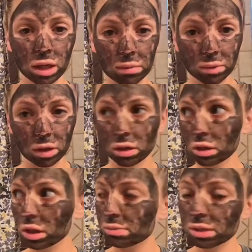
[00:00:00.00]
And Mark
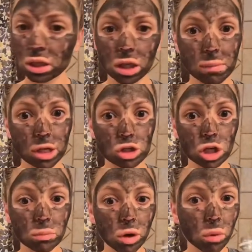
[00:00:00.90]
keeps yelling at me to
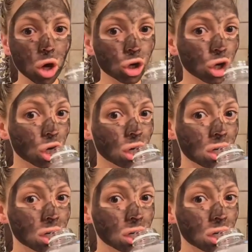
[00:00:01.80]
drink more water.